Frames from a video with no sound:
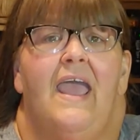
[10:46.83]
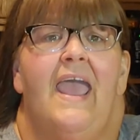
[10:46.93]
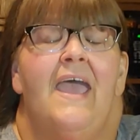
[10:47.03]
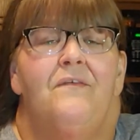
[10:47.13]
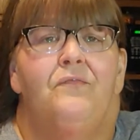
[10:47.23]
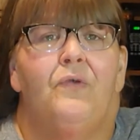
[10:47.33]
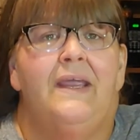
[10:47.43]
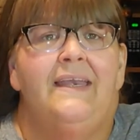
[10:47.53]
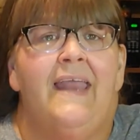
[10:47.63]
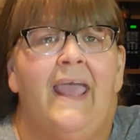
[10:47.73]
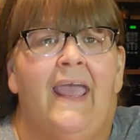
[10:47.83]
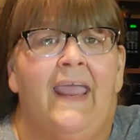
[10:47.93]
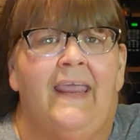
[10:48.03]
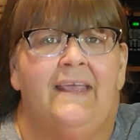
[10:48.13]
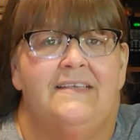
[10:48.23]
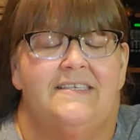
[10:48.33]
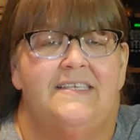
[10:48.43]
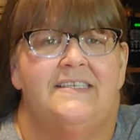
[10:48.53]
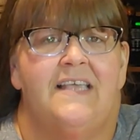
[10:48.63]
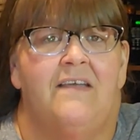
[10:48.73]
Every day
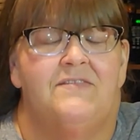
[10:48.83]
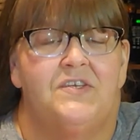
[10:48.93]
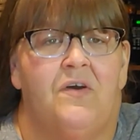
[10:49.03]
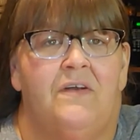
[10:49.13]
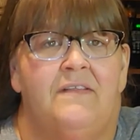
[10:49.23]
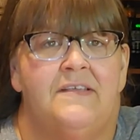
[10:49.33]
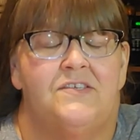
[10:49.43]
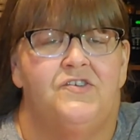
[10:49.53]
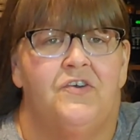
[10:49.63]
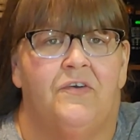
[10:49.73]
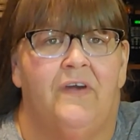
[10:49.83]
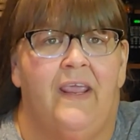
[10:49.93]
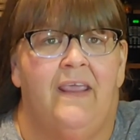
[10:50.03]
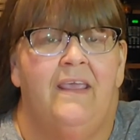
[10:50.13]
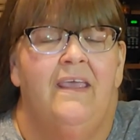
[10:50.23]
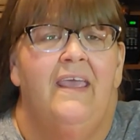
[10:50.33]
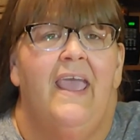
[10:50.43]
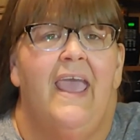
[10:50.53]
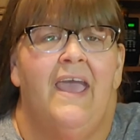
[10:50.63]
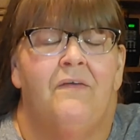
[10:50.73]
since I've started this journey,
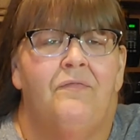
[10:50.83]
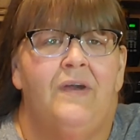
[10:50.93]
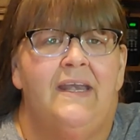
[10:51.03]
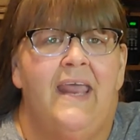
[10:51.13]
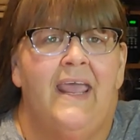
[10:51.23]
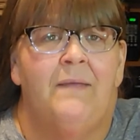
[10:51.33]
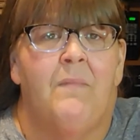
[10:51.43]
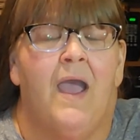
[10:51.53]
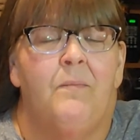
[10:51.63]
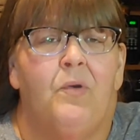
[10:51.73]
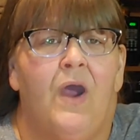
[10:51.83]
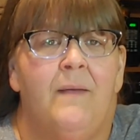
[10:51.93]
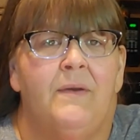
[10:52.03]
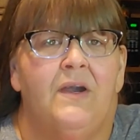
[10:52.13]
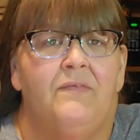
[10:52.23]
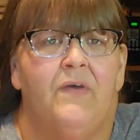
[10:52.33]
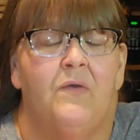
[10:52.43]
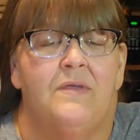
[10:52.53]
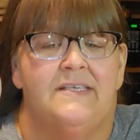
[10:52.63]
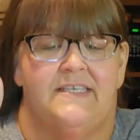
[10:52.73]
every day my primary
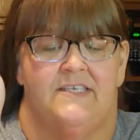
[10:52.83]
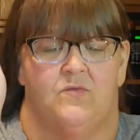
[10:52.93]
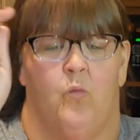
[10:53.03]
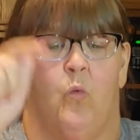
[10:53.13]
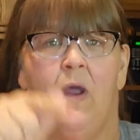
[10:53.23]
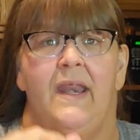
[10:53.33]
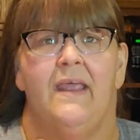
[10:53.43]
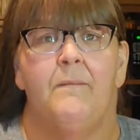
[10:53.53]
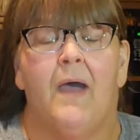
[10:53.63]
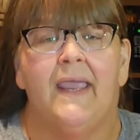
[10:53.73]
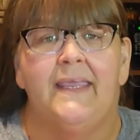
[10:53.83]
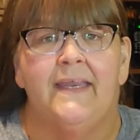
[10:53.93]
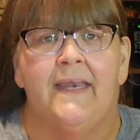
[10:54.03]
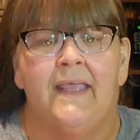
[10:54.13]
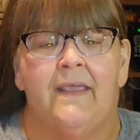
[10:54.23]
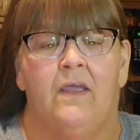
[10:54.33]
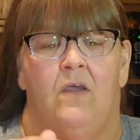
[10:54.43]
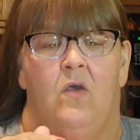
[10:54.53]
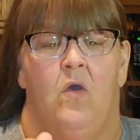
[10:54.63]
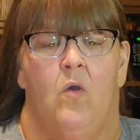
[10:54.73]
focus is, what am I eating?
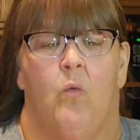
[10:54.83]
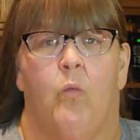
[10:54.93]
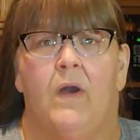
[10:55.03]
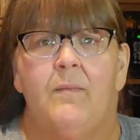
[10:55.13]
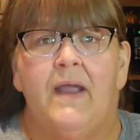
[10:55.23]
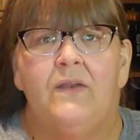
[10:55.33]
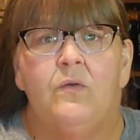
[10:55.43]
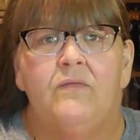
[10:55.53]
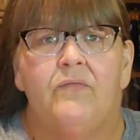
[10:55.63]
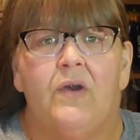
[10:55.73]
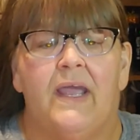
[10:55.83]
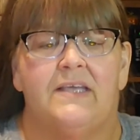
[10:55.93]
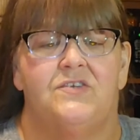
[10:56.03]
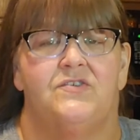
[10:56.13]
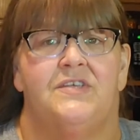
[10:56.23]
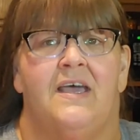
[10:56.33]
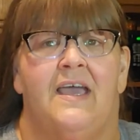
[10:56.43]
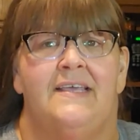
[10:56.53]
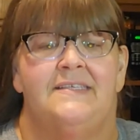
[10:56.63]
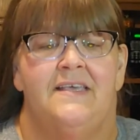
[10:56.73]
What am I doing for
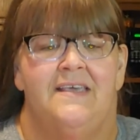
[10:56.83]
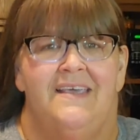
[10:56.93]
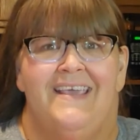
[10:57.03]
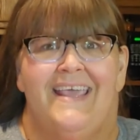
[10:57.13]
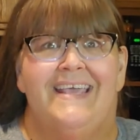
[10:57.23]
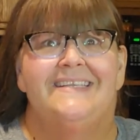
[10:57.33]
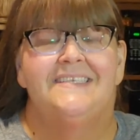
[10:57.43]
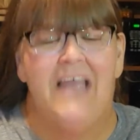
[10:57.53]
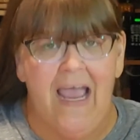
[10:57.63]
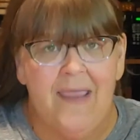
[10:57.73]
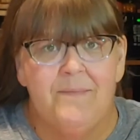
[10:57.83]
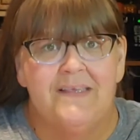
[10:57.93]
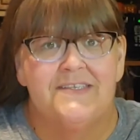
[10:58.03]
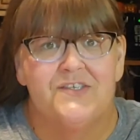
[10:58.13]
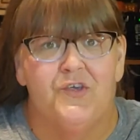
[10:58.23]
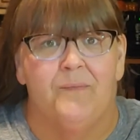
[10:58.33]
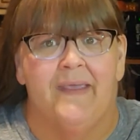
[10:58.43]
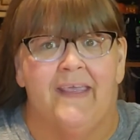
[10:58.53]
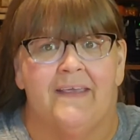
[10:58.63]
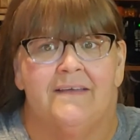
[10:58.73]
exercise? It's time consuming.